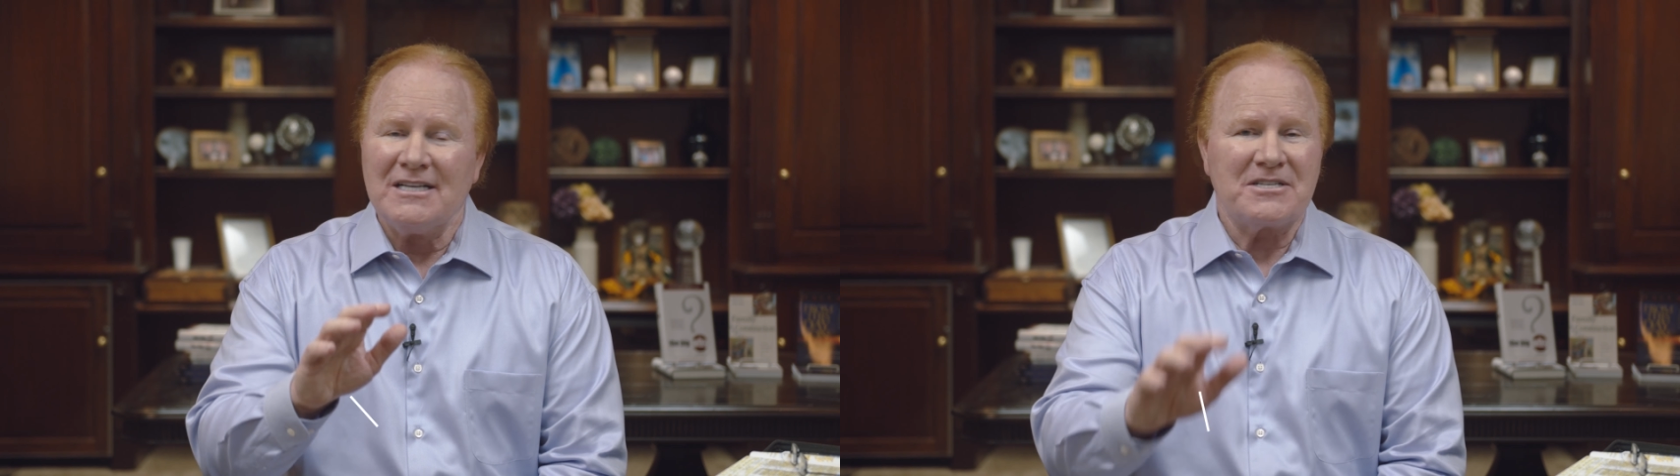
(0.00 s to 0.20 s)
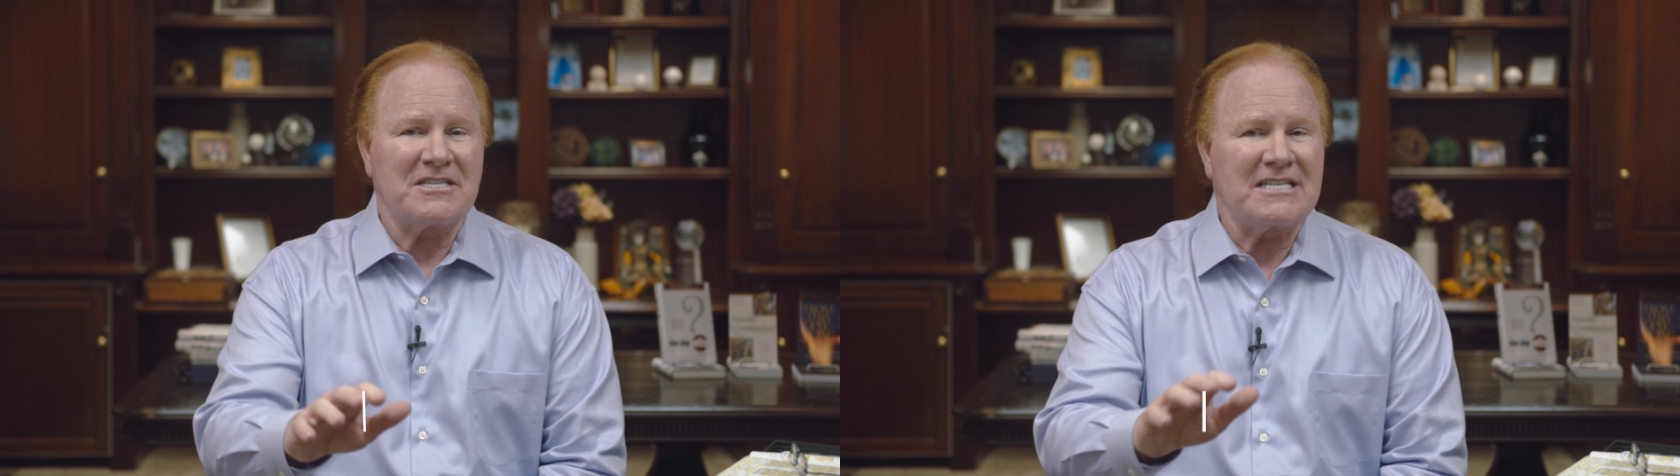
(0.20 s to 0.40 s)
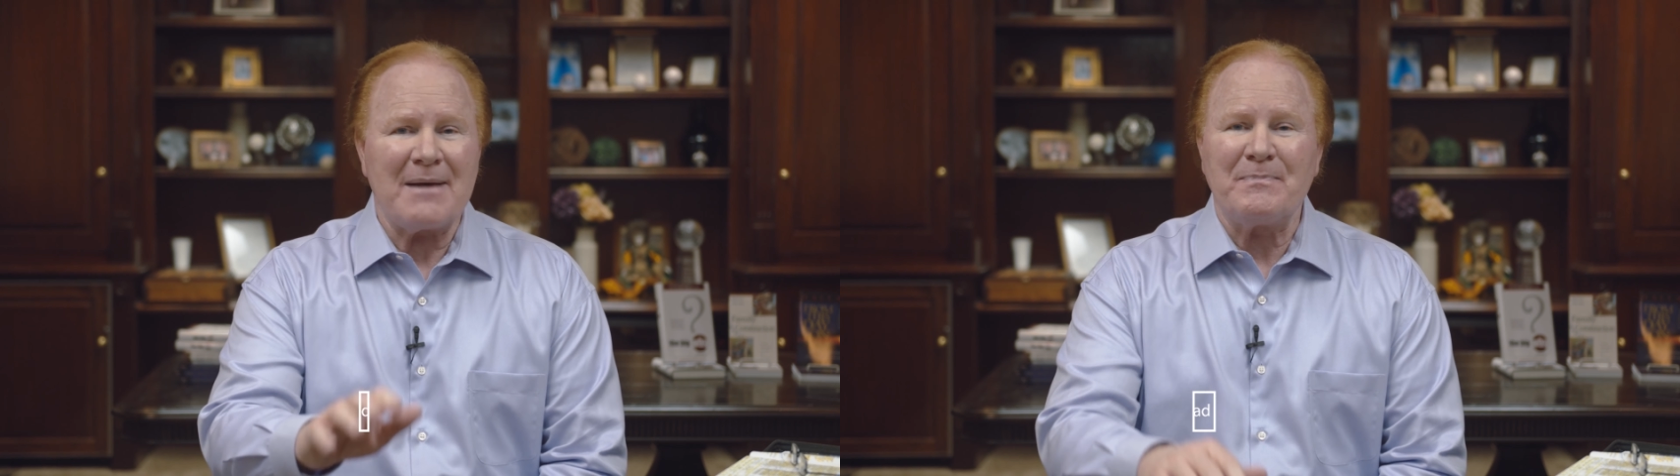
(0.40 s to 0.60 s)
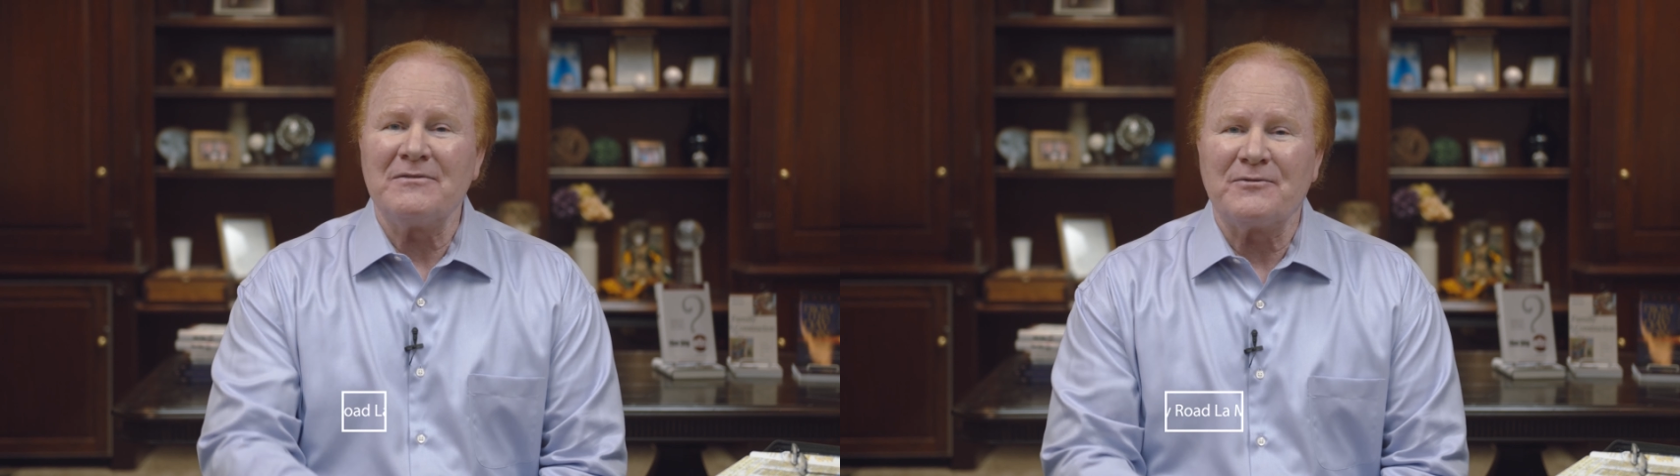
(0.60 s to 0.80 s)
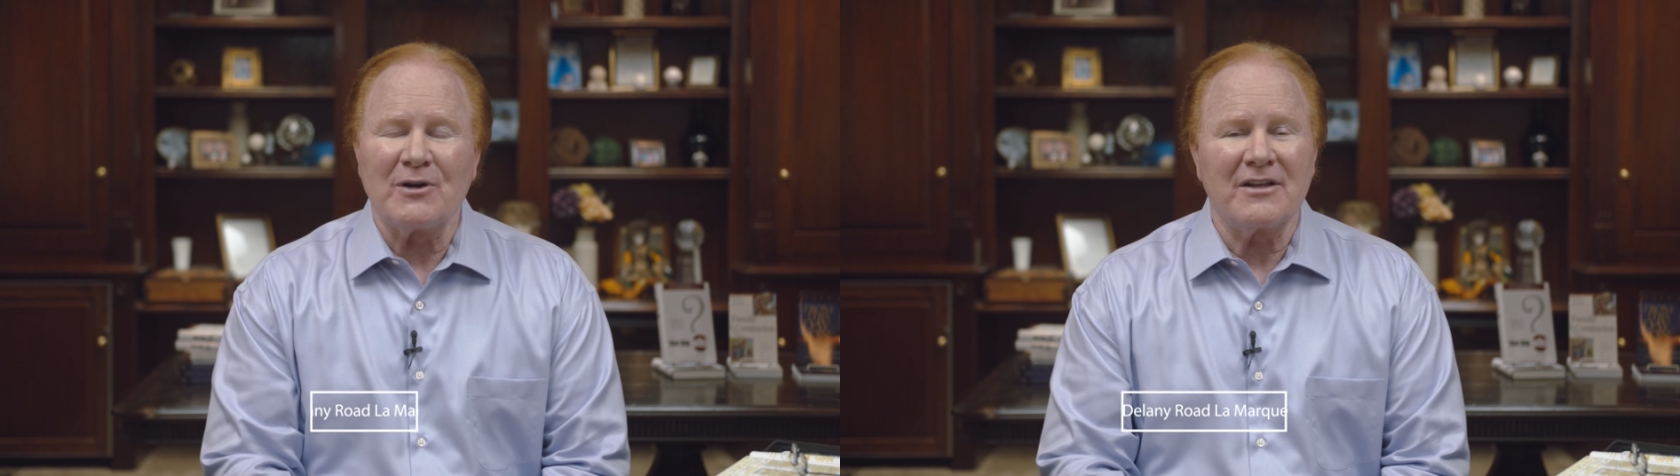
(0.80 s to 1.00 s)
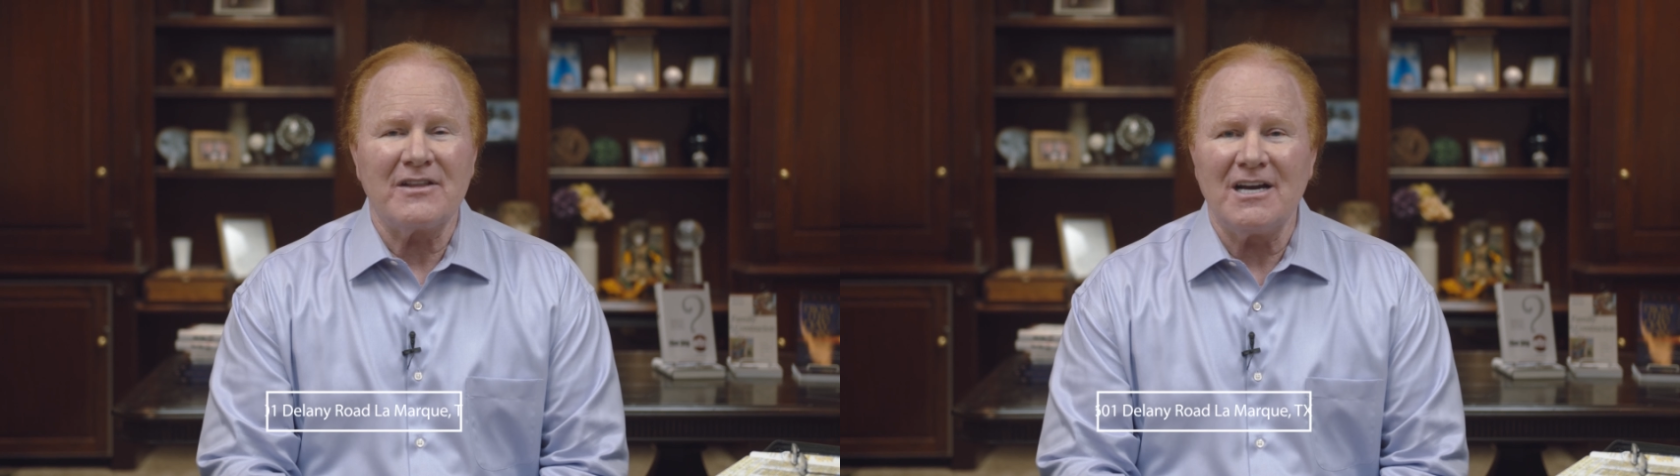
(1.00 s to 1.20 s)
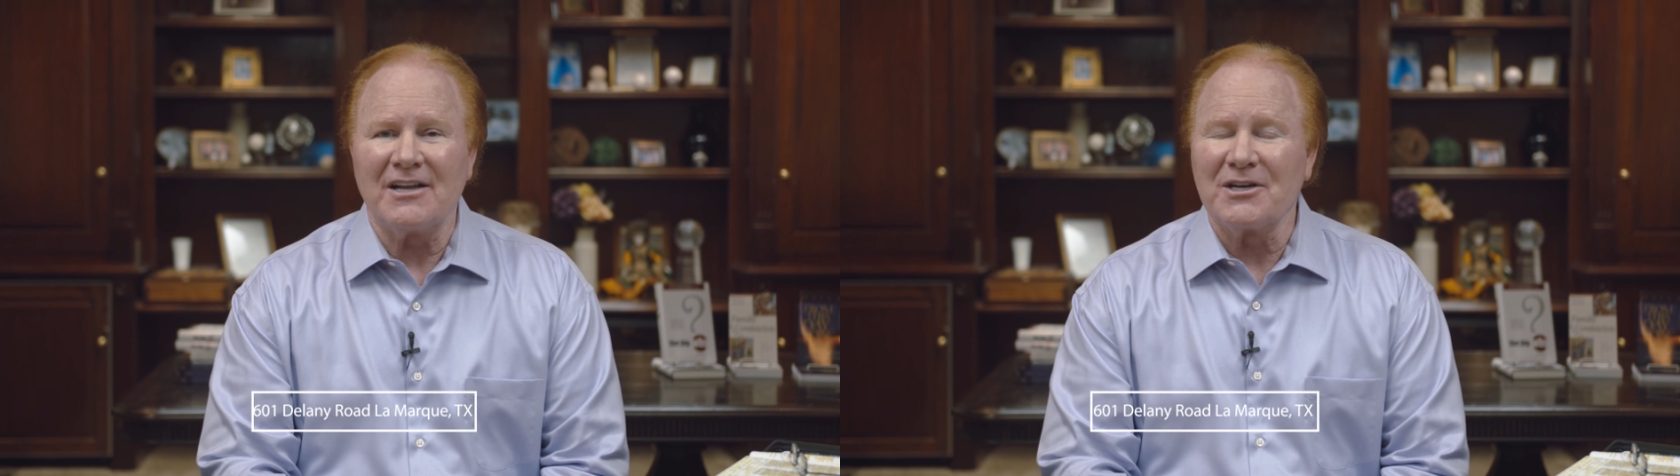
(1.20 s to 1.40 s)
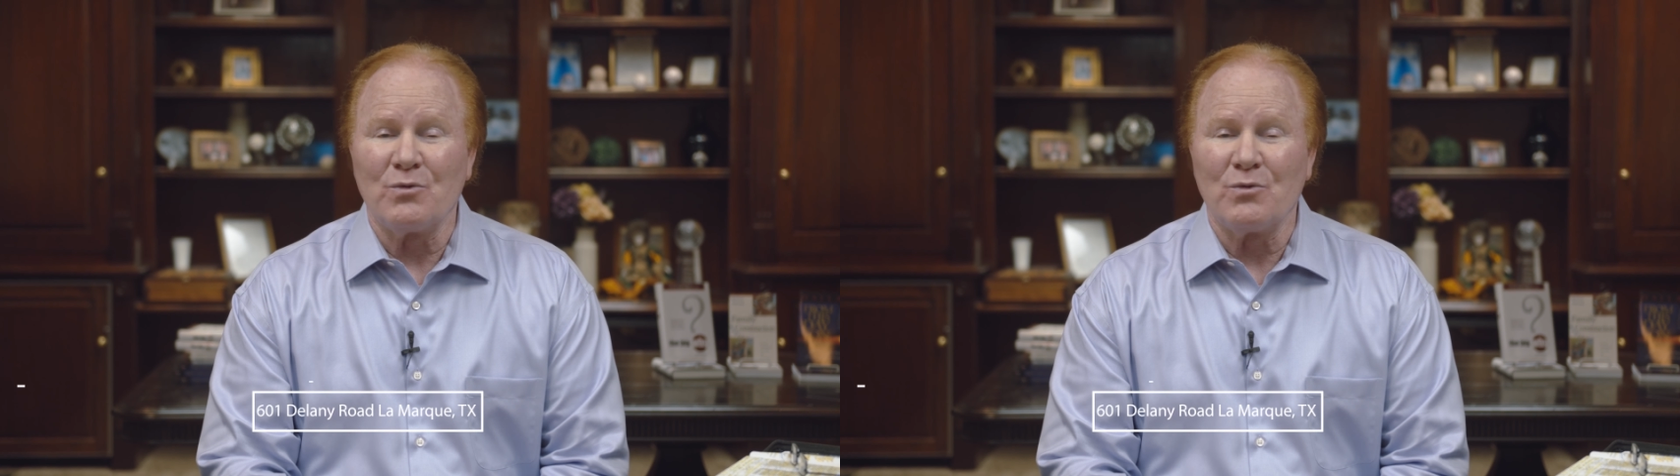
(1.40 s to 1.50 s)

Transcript: step in front of the other,